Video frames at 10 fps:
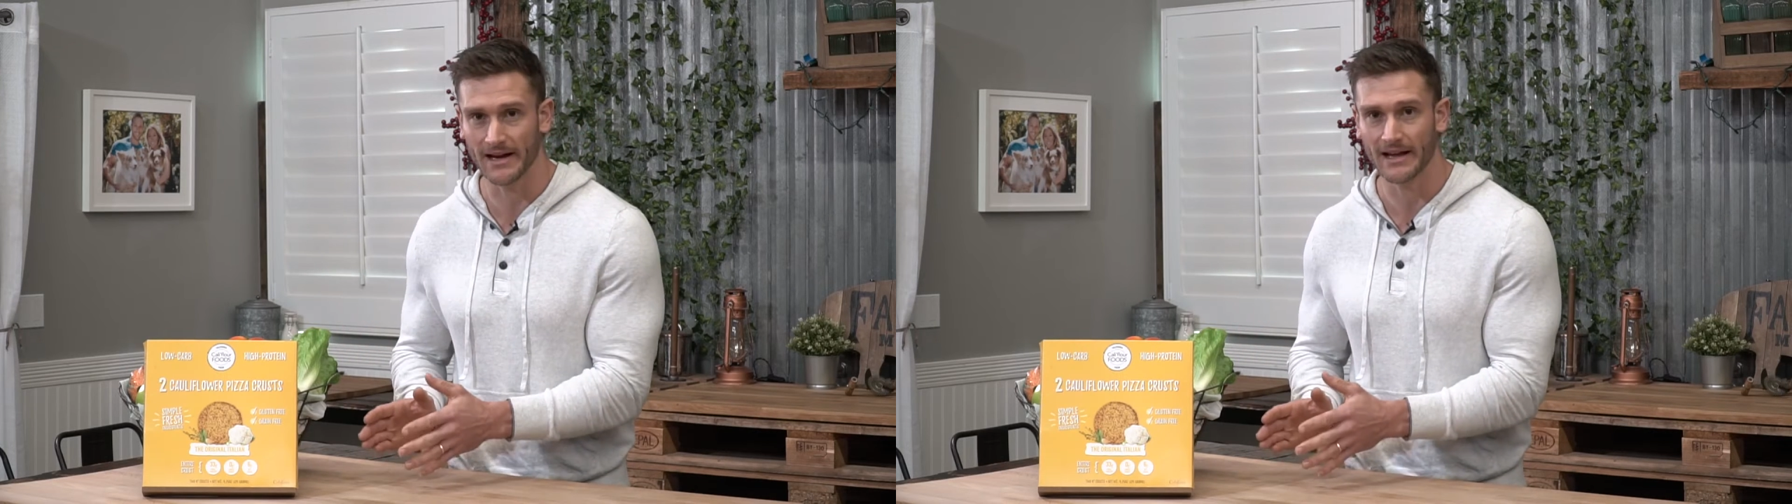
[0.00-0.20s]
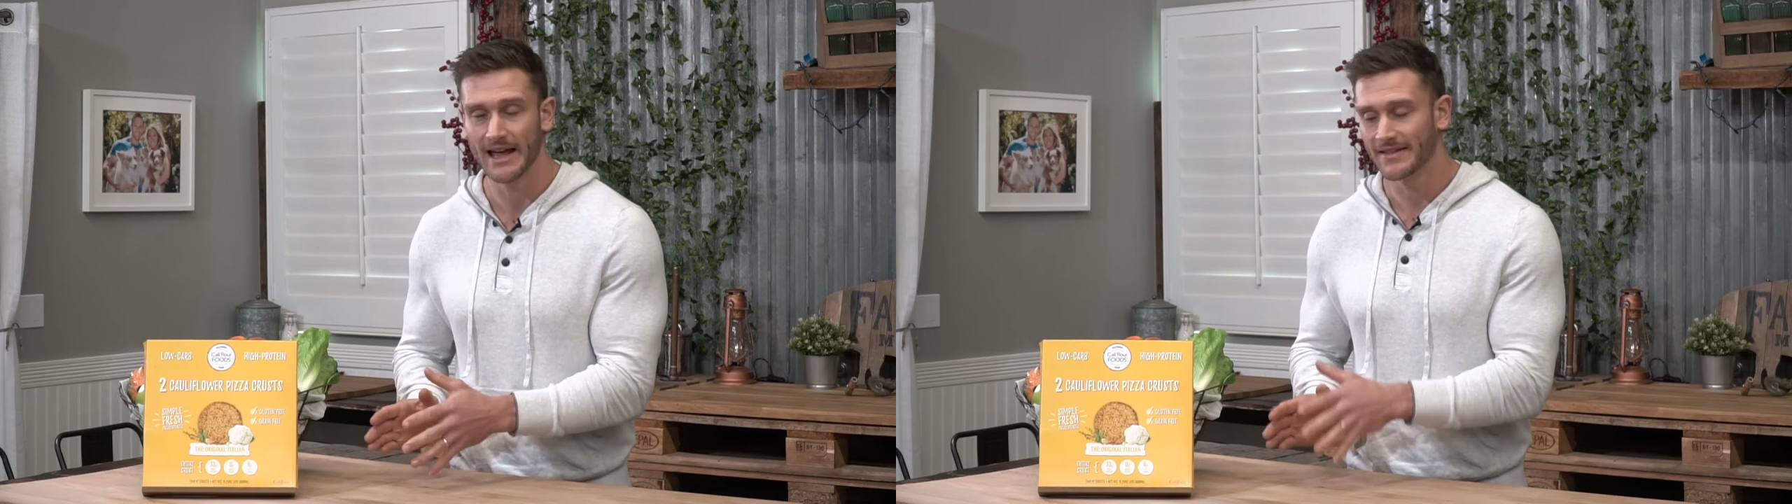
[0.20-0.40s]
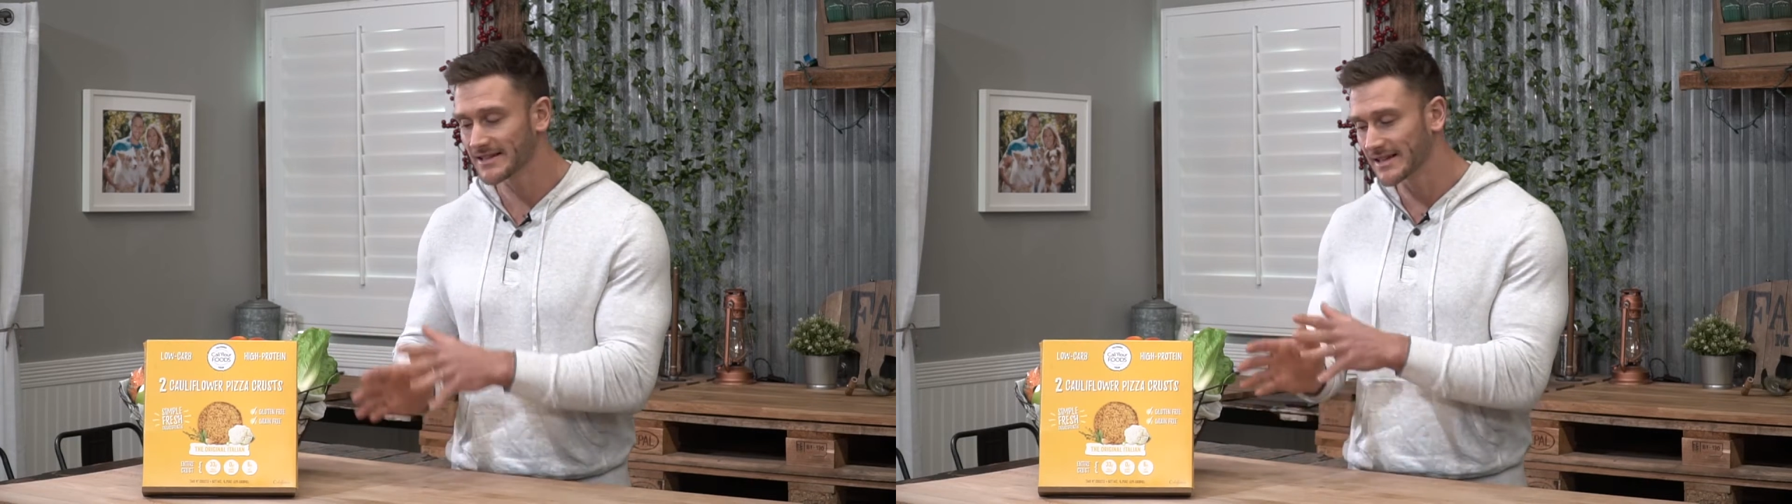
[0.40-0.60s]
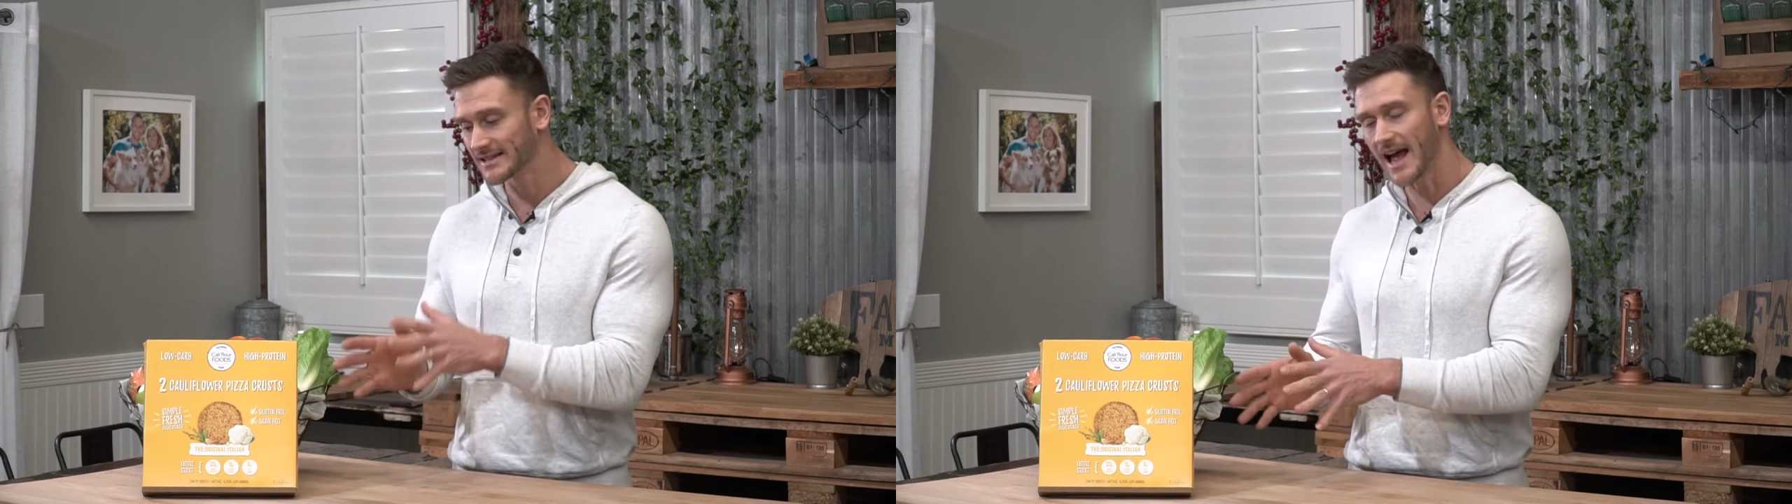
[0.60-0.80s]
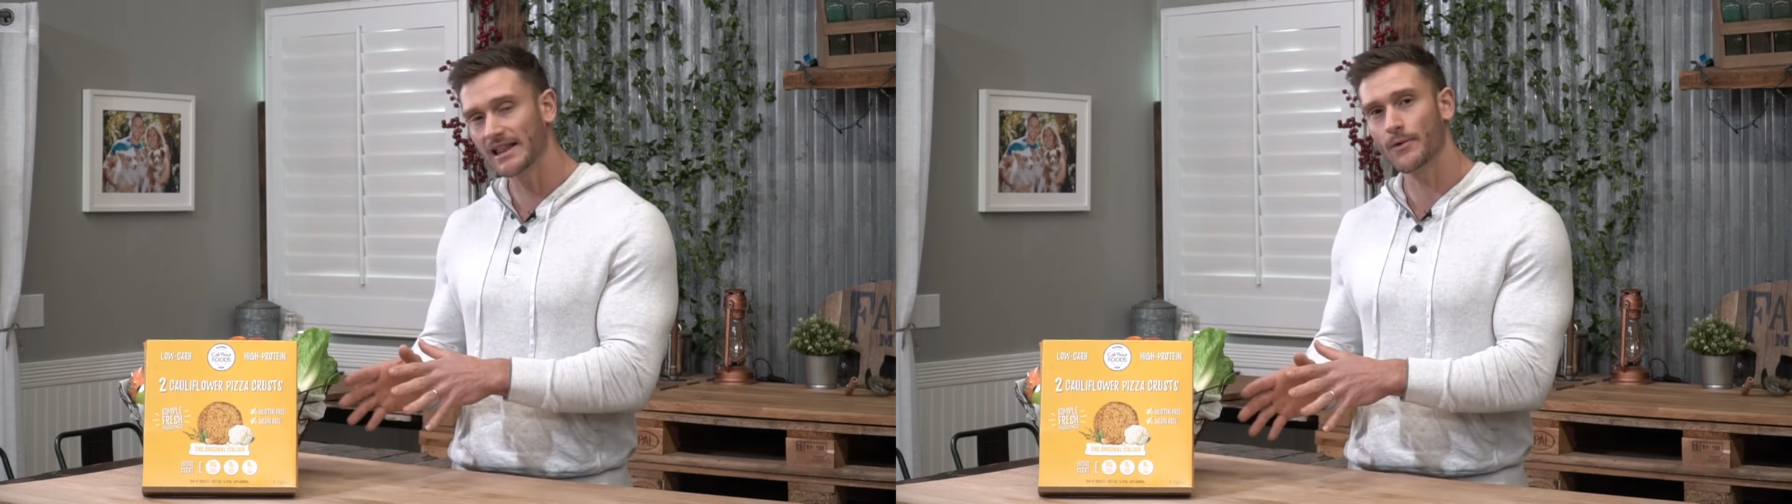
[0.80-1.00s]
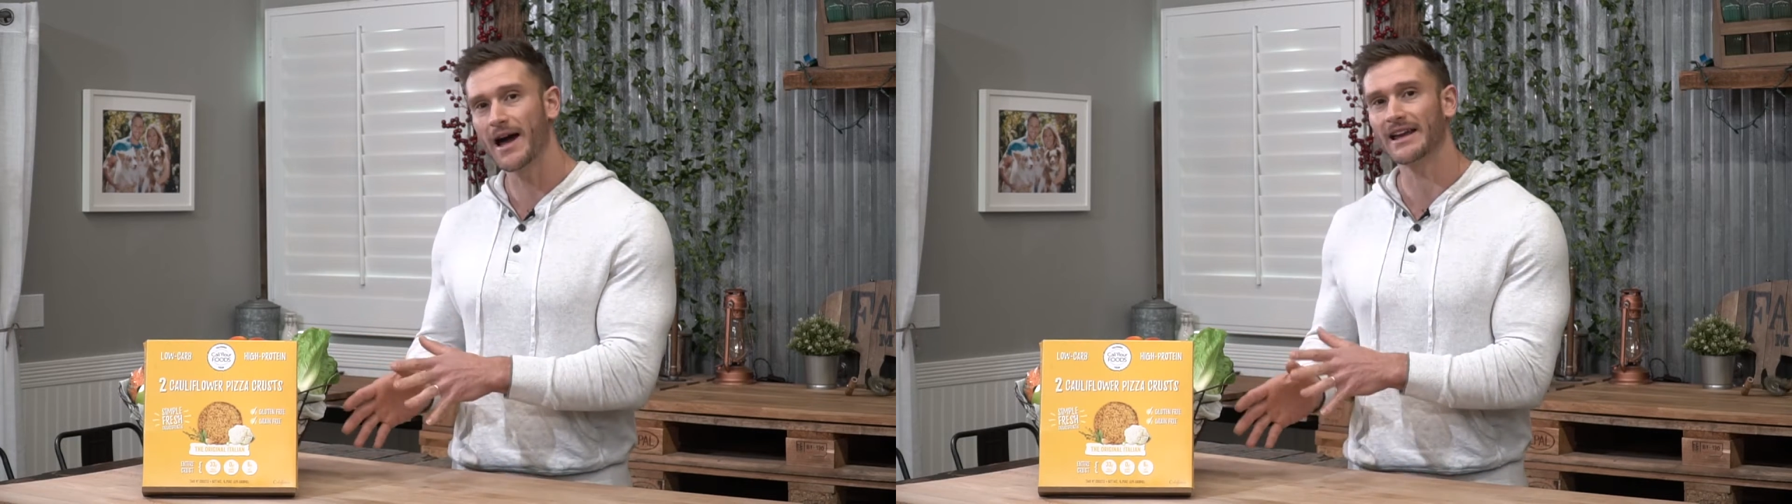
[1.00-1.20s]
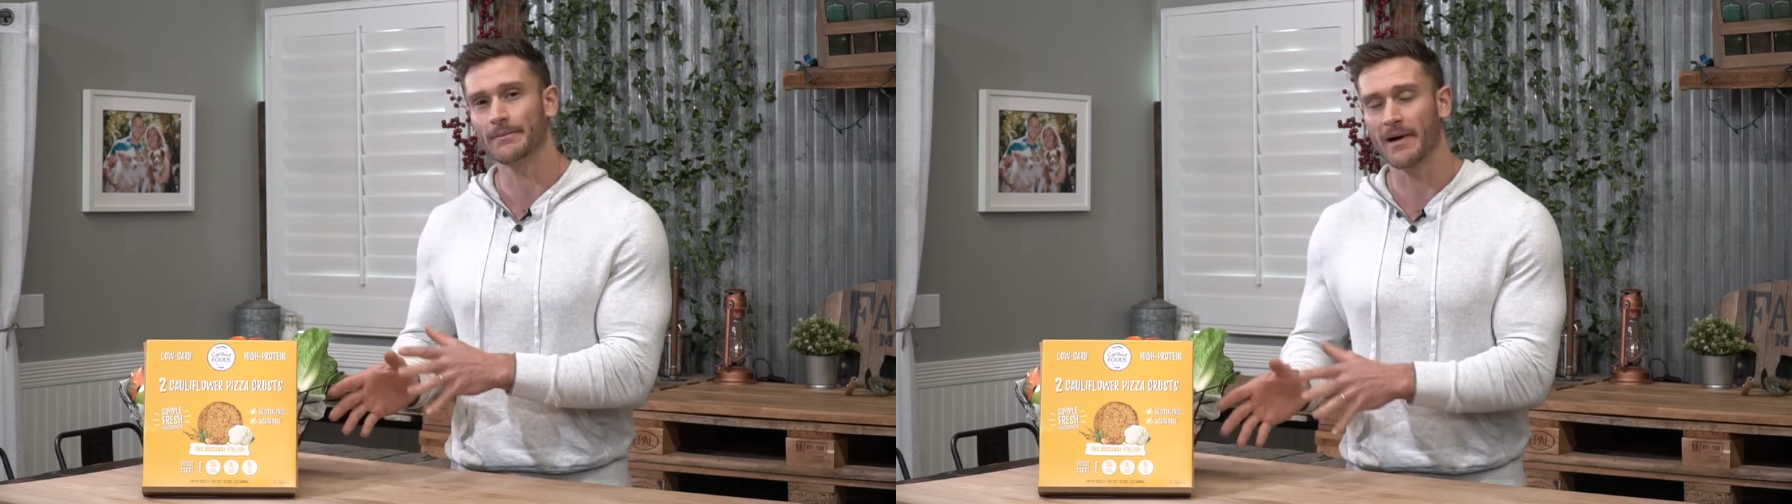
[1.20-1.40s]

And this is exactly why I get